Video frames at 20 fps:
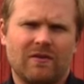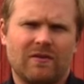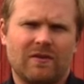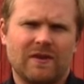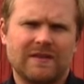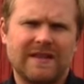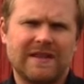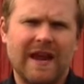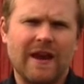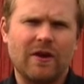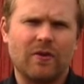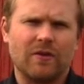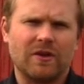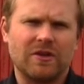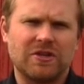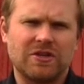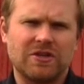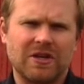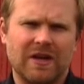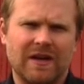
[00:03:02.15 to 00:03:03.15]
this
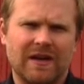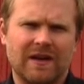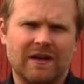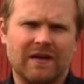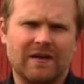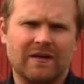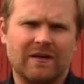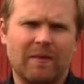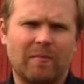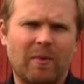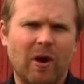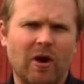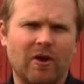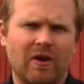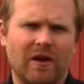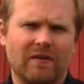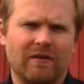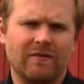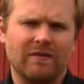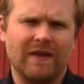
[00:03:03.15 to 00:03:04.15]
acreage a
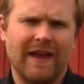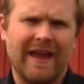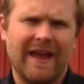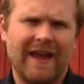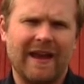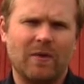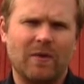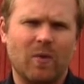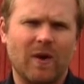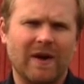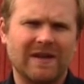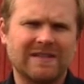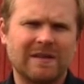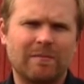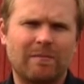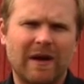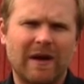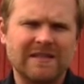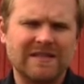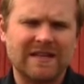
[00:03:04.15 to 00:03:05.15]
part of, and what does
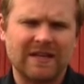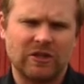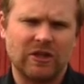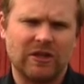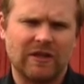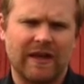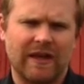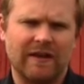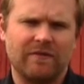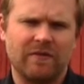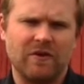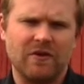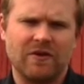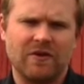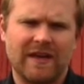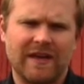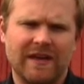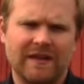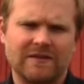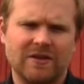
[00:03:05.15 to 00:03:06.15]
the busing look like for your
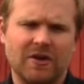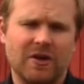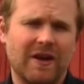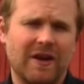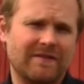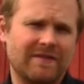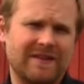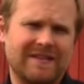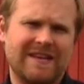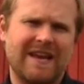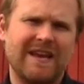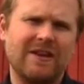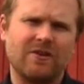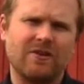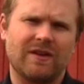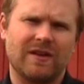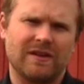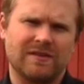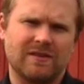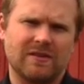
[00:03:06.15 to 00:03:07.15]
kids? Are you going to have to take
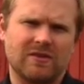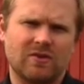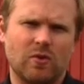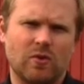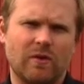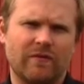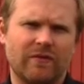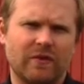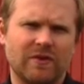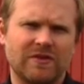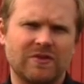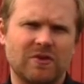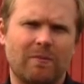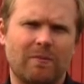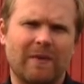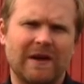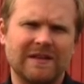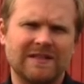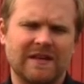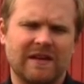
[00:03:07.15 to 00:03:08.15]
your kids to school if there is no
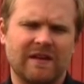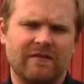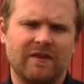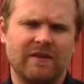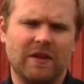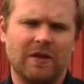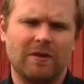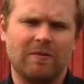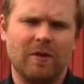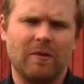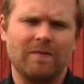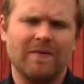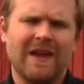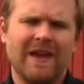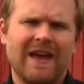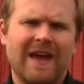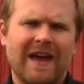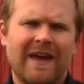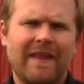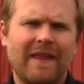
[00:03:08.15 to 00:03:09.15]
busing available?
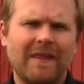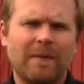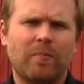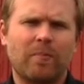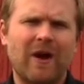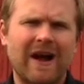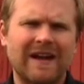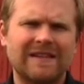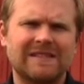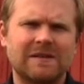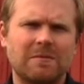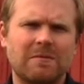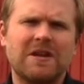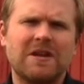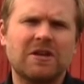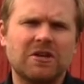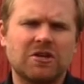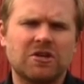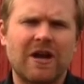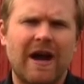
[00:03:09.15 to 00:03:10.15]
And then the
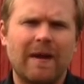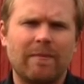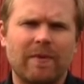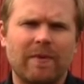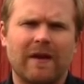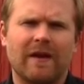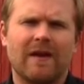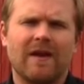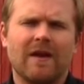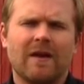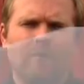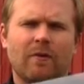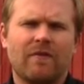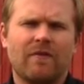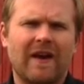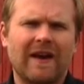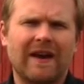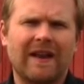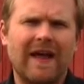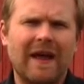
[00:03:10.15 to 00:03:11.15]
proximity to shopping. We
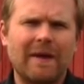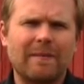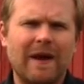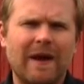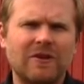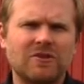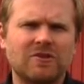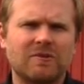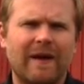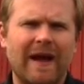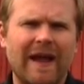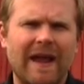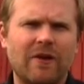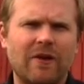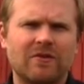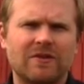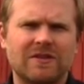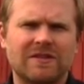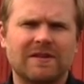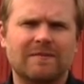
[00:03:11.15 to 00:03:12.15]
find a lot of buyers who buy
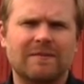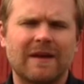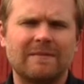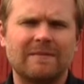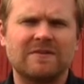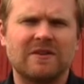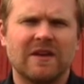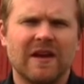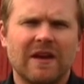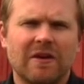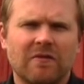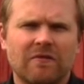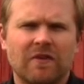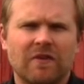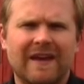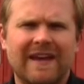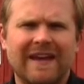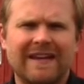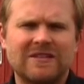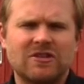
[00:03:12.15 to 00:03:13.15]
acreages sometimes
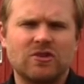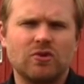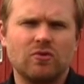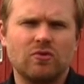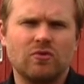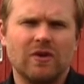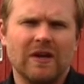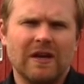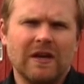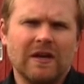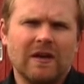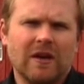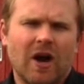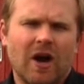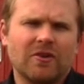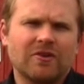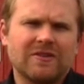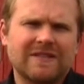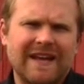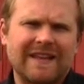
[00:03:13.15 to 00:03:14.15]
forget to
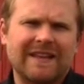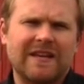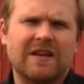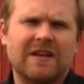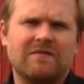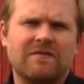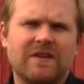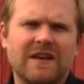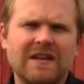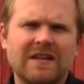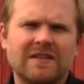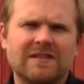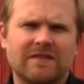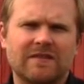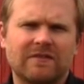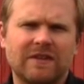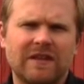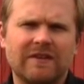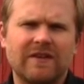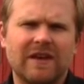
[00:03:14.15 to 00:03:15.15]
understand the convenience
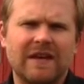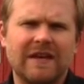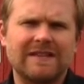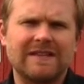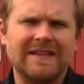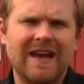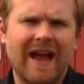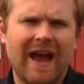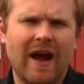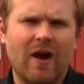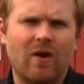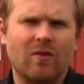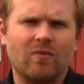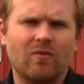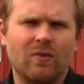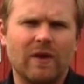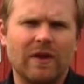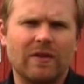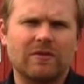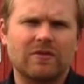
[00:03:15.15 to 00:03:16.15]
of living in
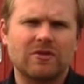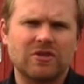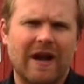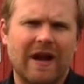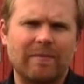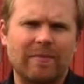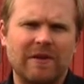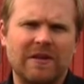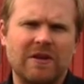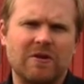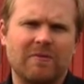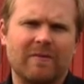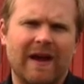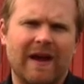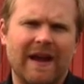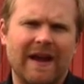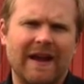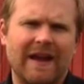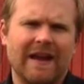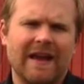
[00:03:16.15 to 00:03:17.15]
town with shopping
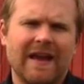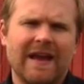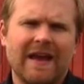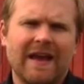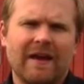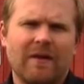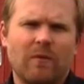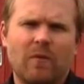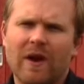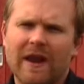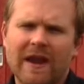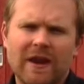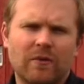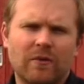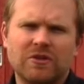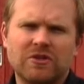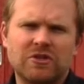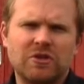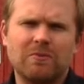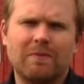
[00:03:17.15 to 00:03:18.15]
nearby. And what
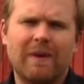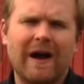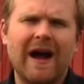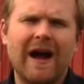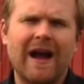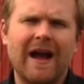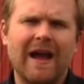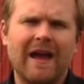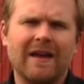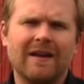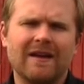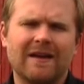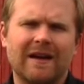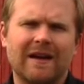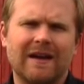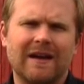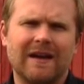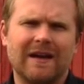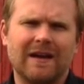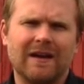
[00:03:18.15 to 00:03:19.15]
acreage you buy,
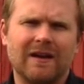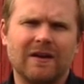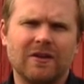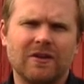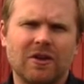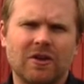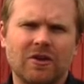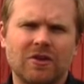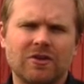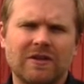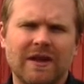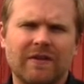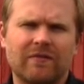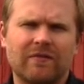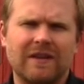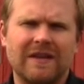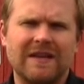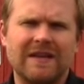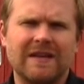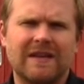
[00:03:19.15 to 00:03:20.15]
you
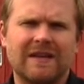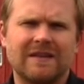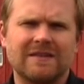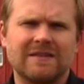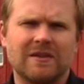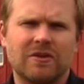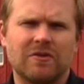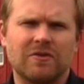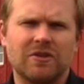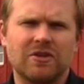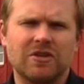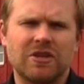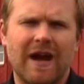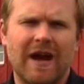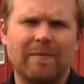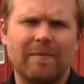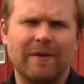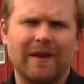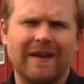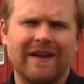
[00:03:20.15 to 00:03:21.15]
definitely need to consider the
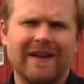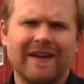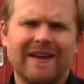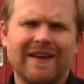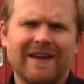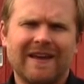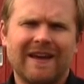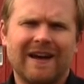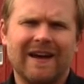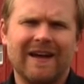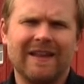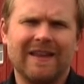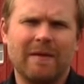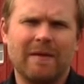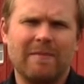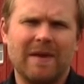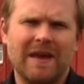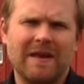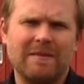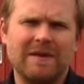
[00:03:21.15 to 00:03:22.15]
shopping
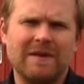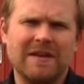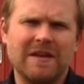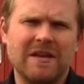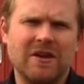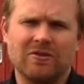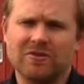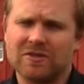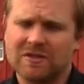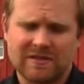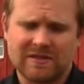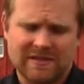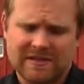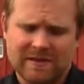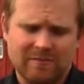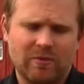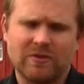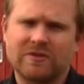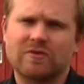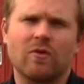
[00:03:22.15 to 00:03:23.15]
that may be near. Just as
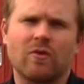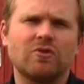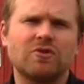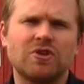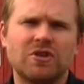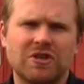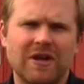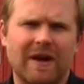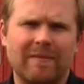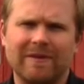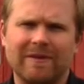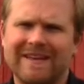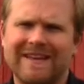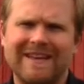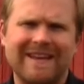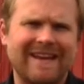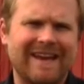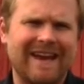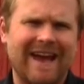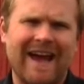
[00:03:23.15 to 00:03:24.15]
simple as grocery shopping,
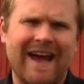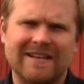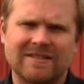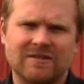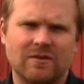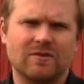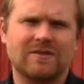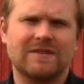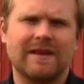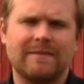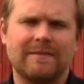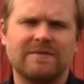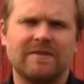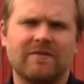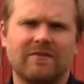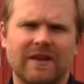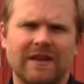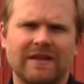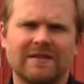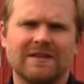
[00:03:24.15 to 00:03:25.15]
getting gas, those types
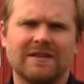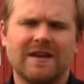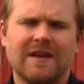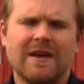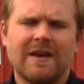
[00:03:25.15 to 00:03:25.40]
of things.